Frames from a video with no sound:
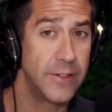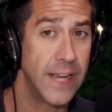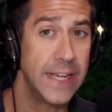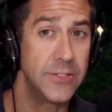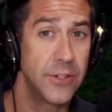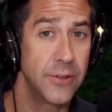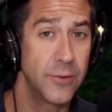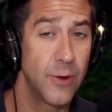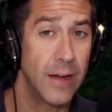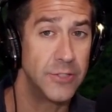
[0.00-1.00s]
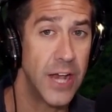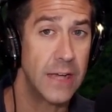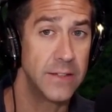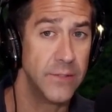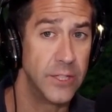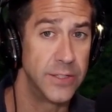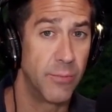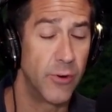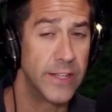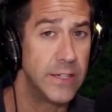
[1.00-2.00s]
danger throughout Jacksonville's
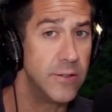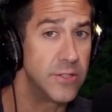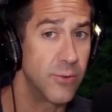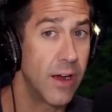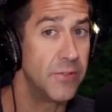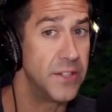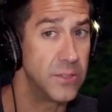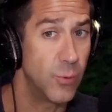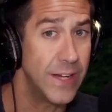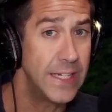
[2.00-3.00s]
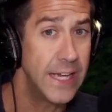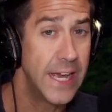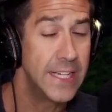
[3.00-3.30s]
morning news throughout this week.